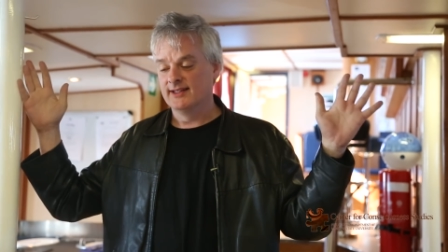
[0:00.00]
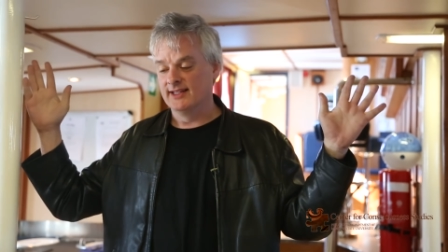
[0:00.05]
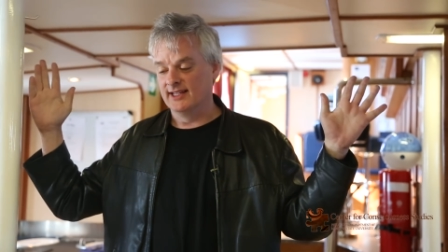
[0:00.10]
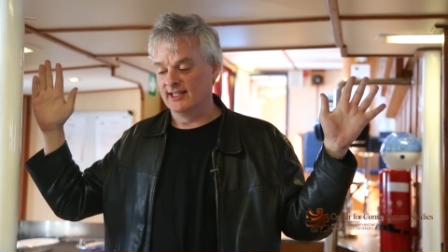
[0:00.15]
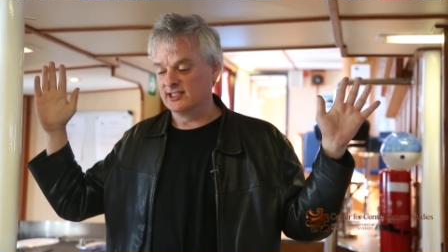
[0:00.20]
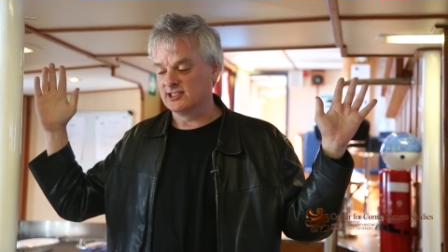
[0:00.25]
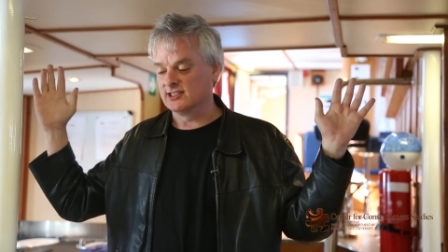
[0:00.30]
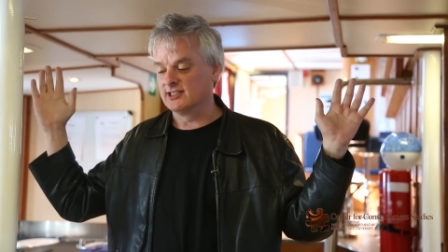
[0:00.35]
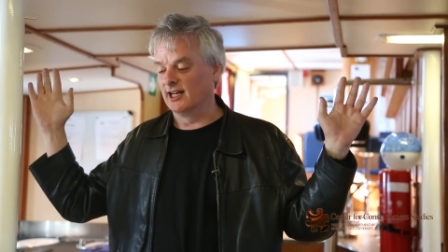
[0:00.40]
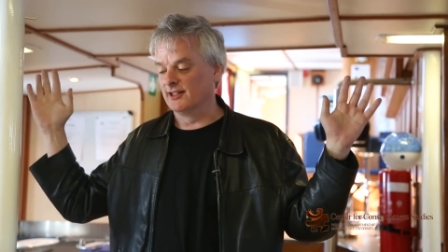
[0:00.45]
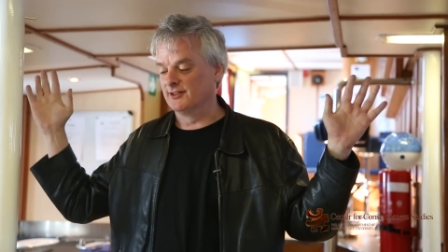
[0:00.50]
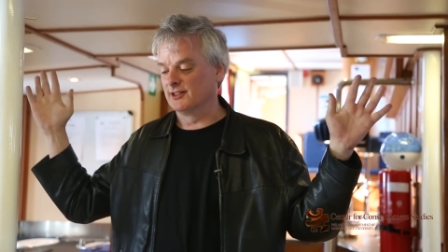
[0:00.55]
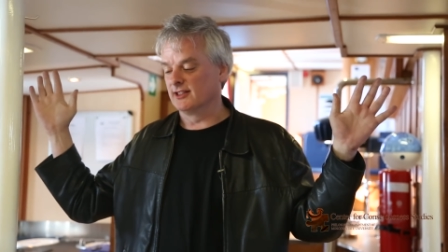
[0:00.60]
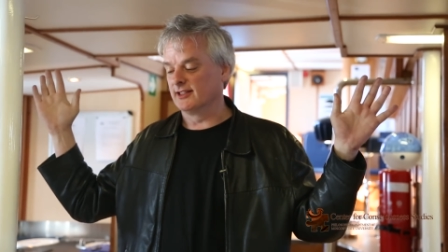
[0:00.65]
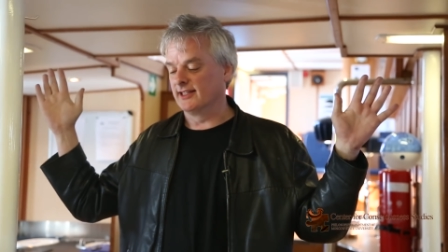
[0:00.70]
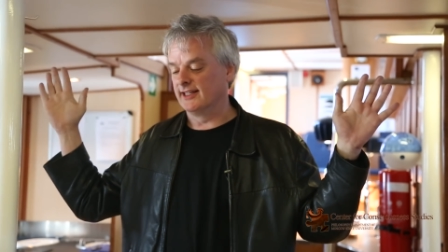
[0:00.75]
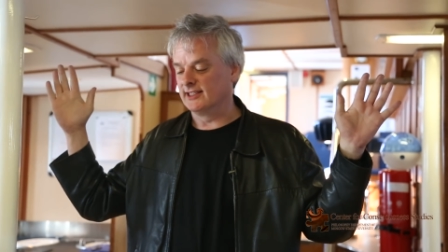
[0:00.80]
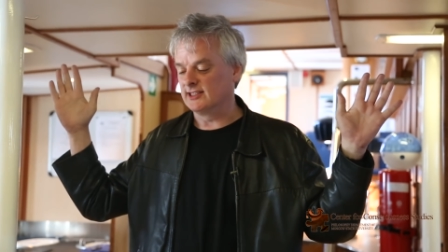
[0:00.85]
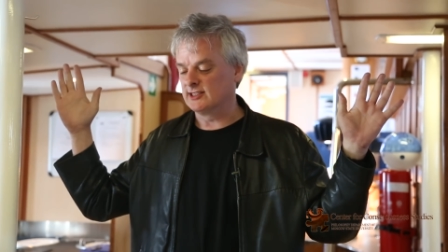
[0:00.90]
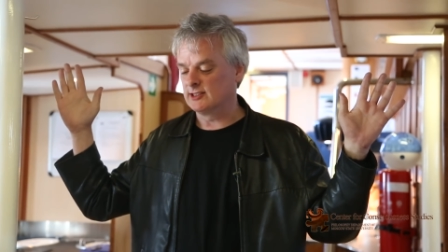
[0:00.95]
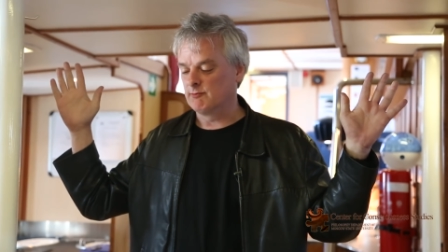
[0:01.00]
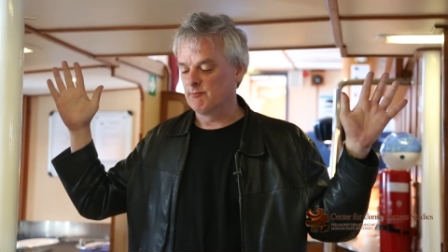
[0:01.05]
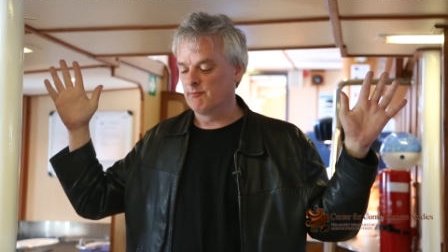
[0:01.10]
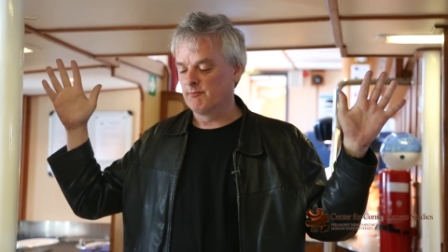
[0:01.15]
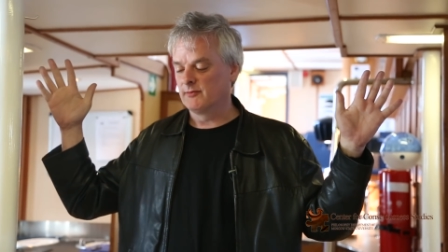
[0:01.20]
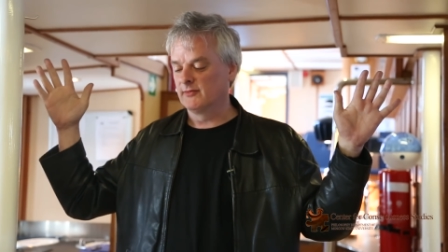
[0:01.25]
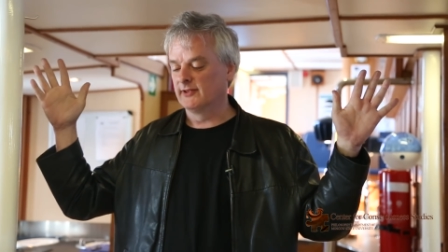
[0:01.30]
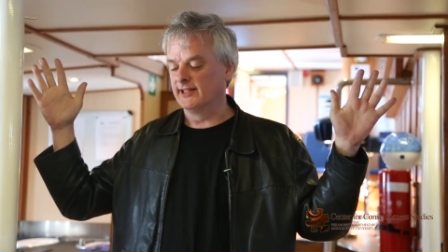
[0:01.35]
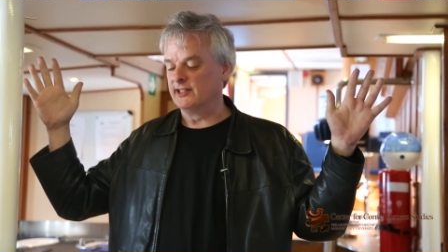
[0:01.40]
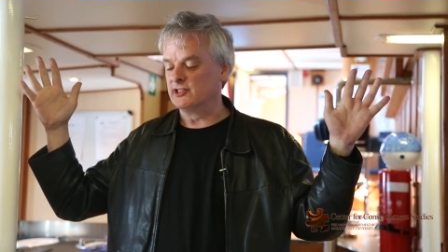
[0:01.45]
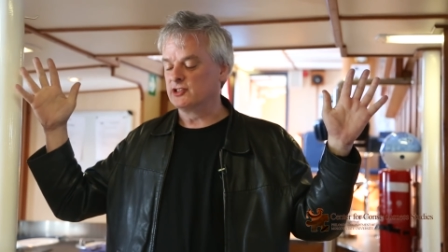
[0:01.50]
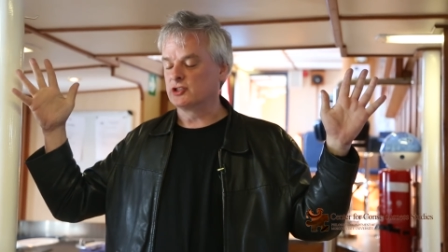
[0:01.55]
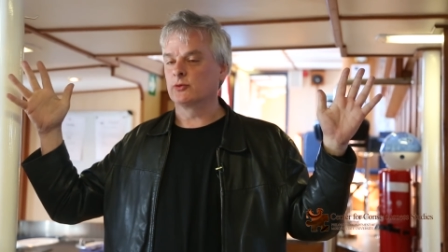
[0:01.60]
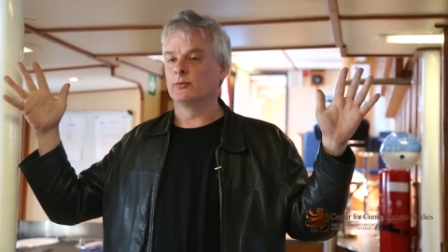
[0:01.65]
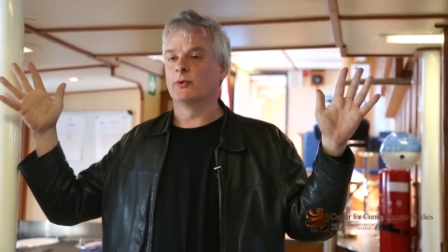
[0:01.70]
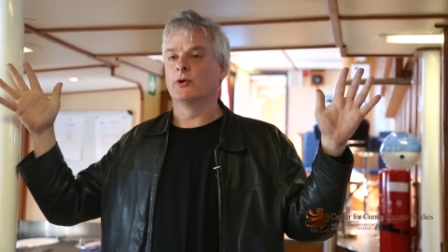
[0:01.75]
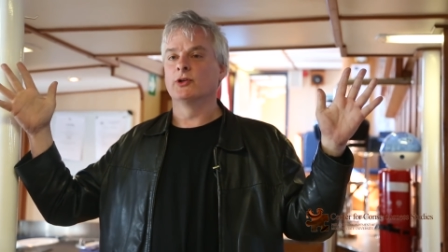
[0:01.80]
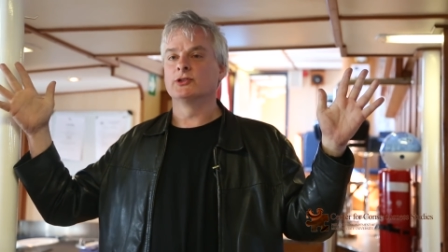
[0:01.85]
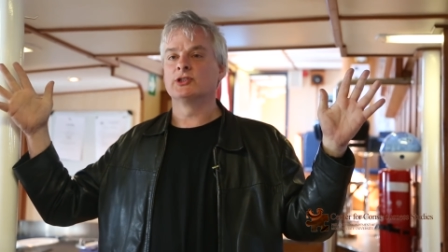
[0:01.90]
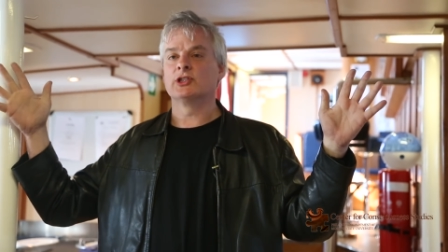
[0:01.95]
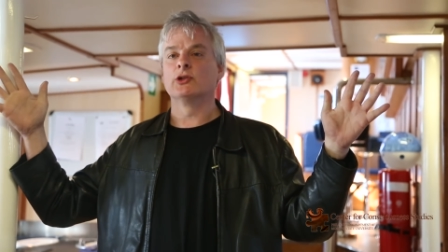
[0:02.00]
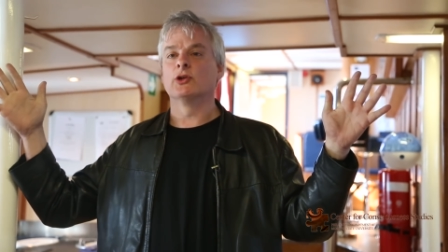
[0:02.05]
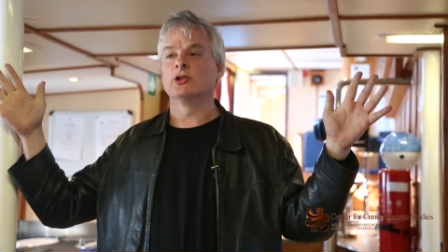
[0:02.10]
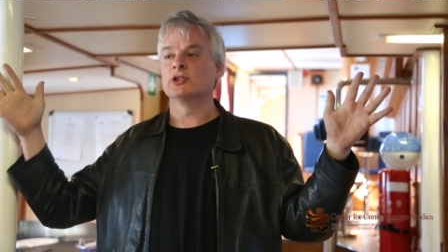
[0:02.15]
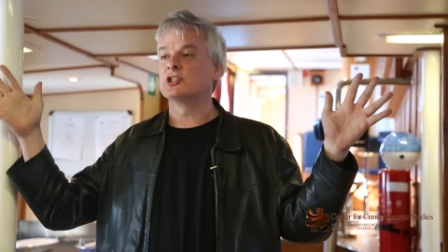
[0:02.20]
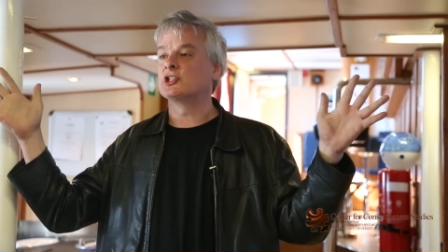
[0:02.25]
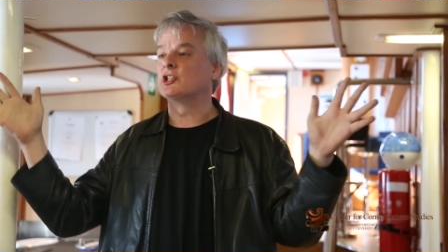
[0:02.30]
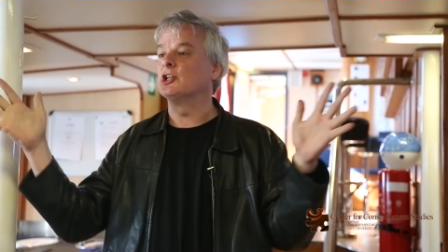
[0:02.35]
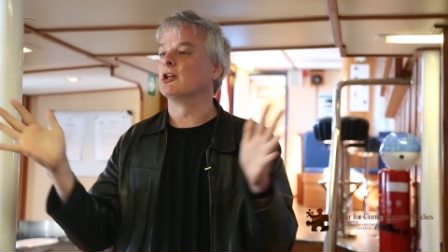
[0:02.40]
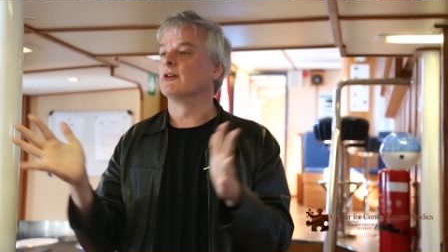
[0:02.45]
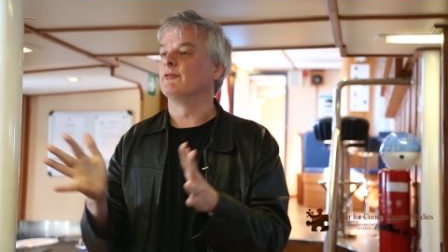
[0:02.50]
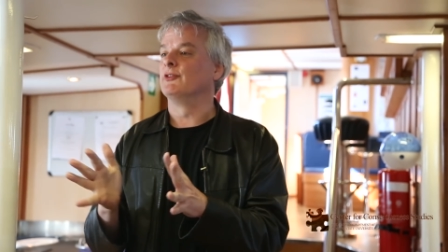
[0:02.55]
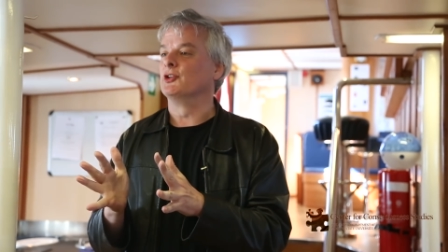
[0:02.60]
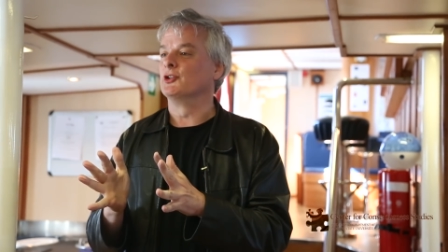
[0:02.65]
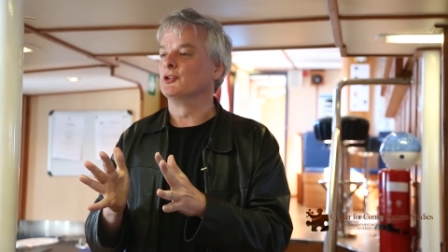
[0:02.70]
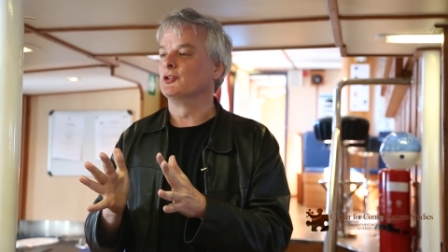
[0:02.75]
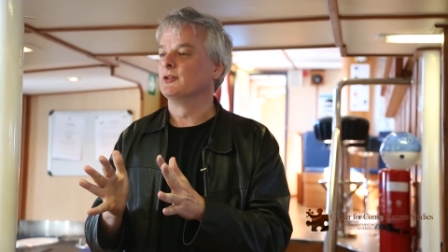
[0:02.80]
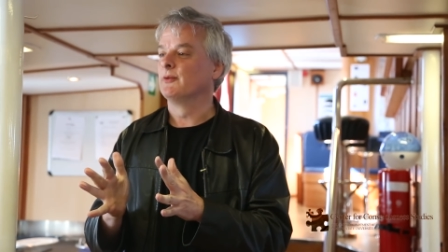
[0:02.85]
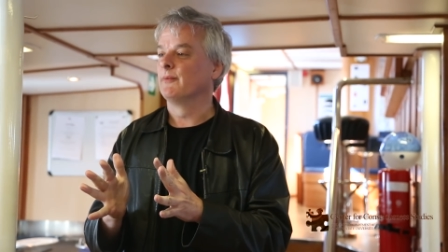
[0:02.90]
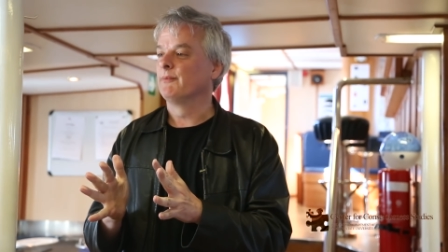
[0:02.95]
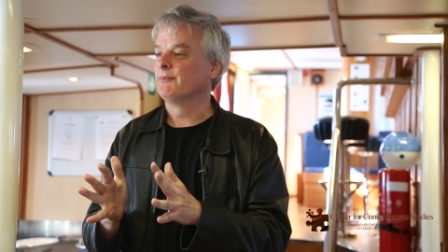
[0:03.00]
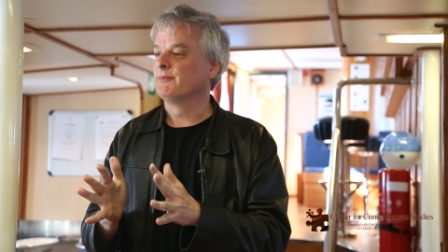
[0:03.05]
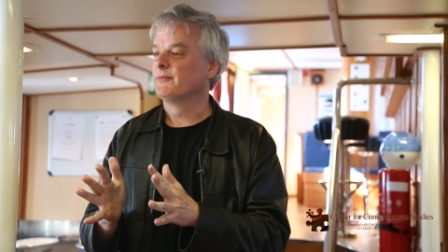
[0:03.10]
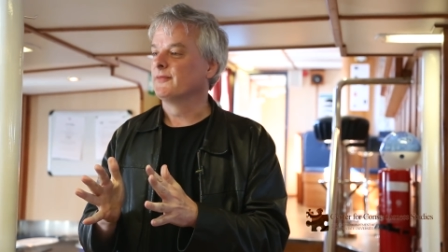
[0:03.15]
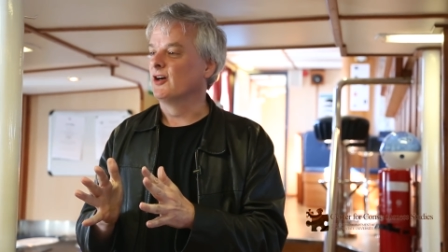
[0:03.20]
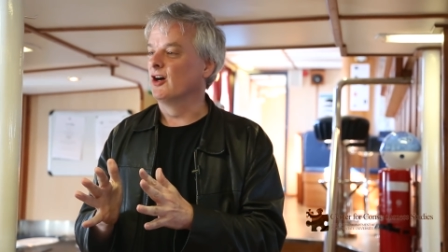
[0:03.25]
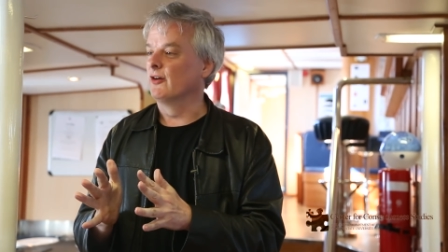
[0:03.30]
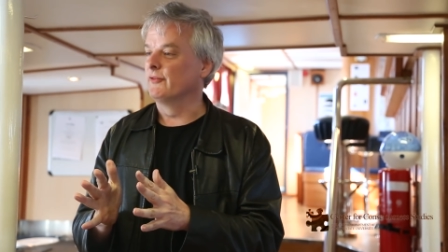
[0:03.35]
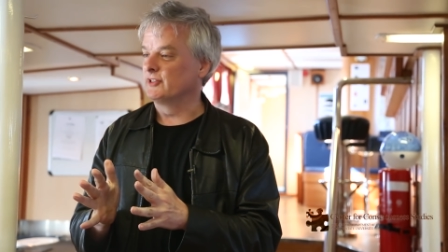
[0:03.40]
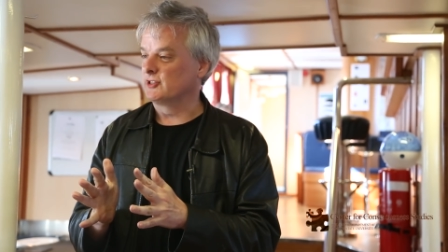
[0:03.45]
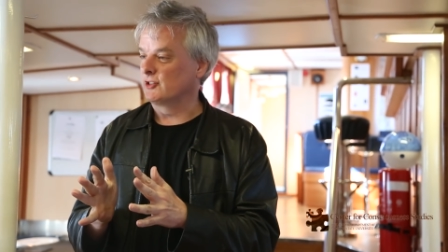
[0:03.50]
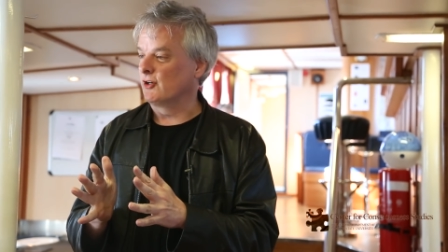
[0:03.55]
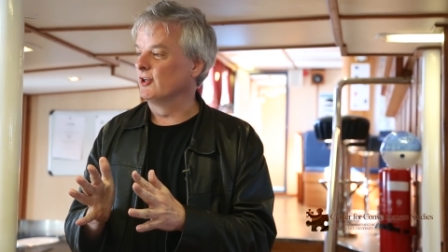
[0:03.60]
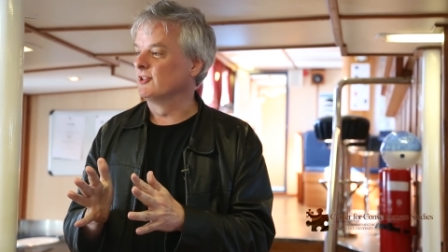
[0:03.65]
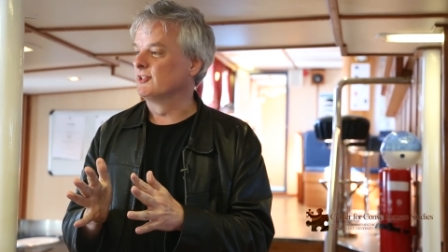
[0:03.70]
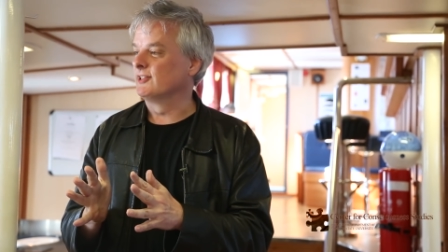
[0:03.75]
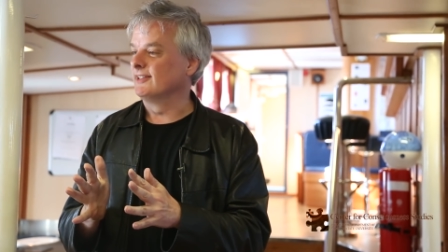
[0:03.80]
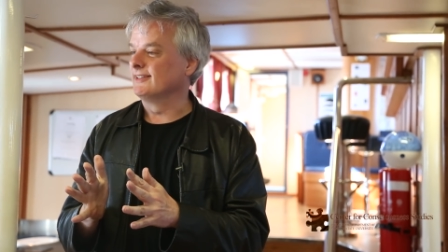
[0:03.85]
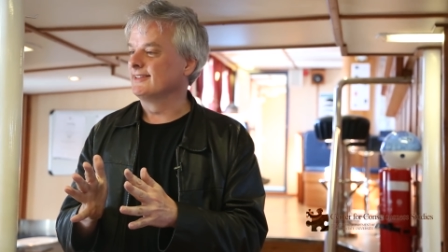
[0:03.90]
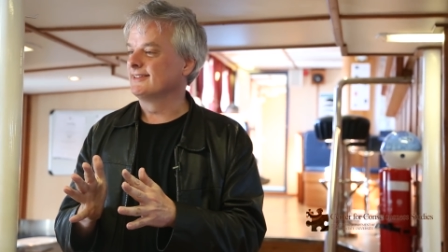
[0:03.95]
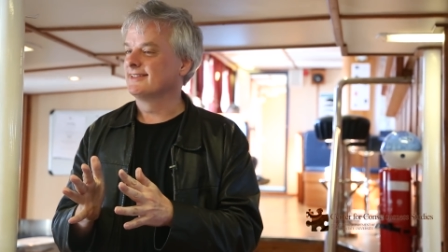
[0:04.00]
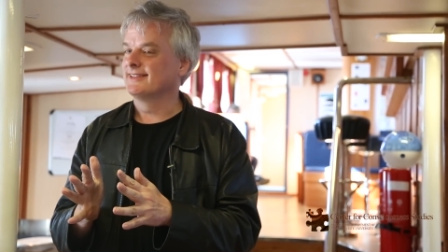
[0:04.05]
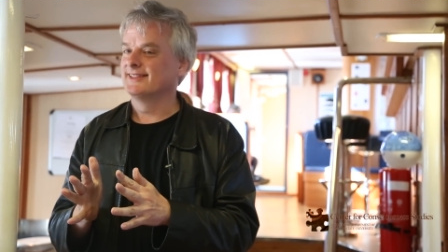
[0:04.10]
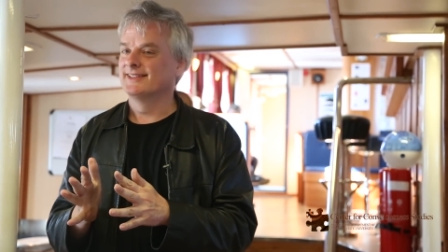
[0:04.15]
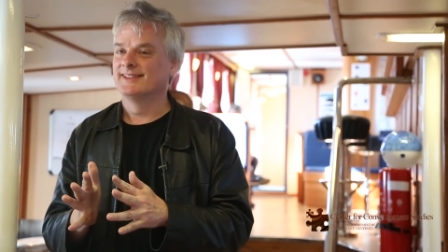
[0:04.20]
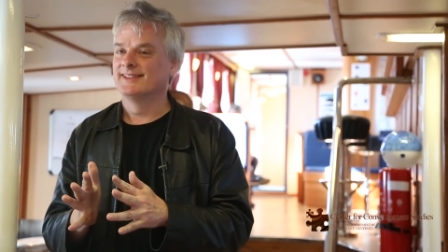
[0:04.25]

is nonetheless leans towards an austere view of its contents.